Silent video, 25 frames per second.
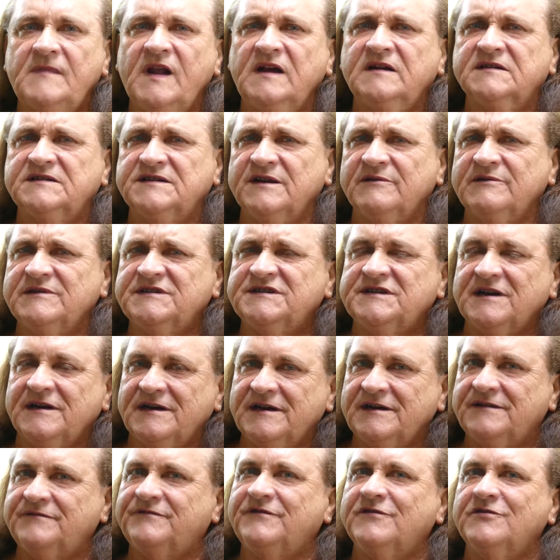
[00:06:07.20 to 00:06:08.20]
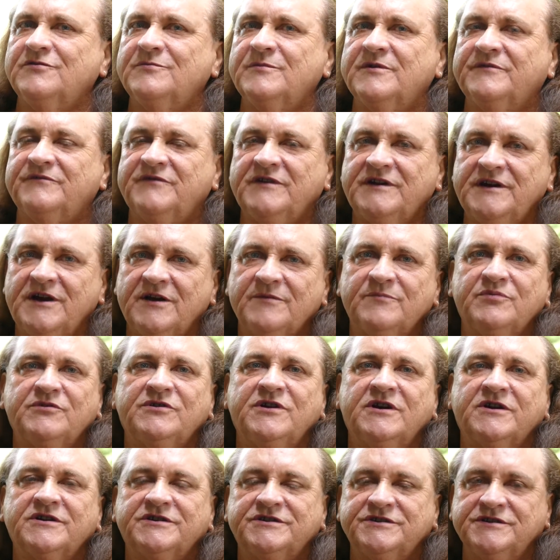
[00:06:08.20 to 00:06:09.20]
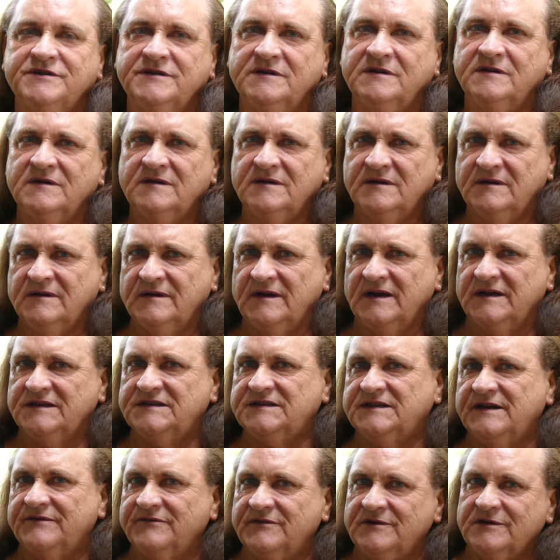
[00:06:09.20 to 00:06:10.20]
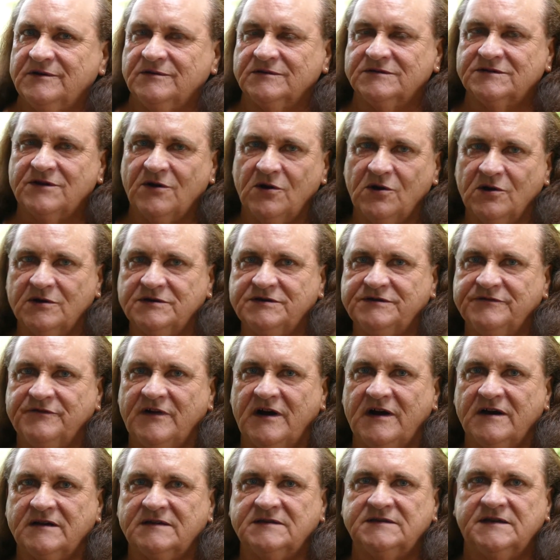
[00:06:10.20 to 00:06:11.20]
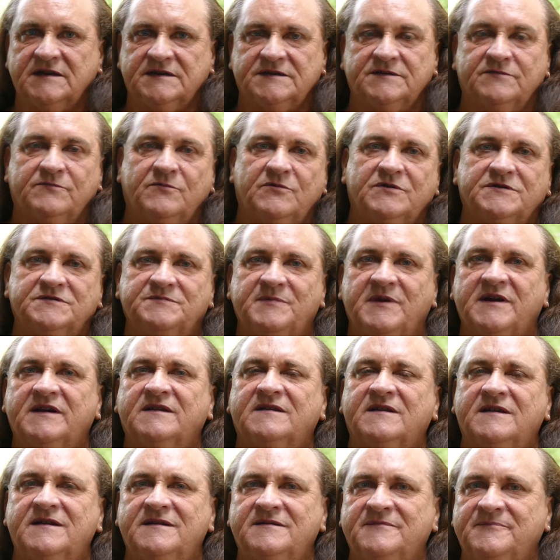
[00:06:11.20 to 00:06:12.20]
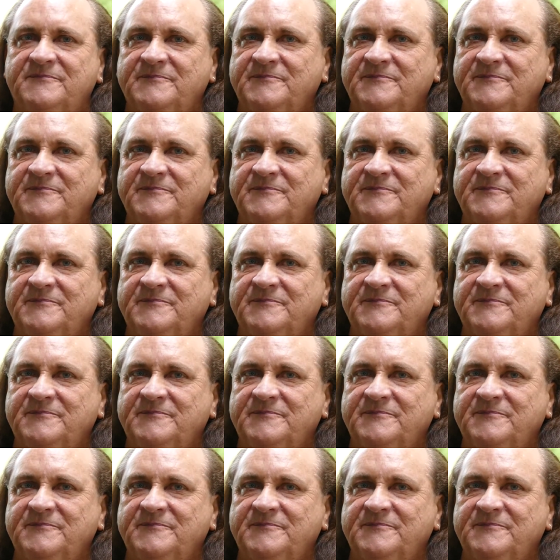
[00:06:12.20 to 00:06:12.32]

So I studied film and video production at Seven Hills College of Arts, as it was back then.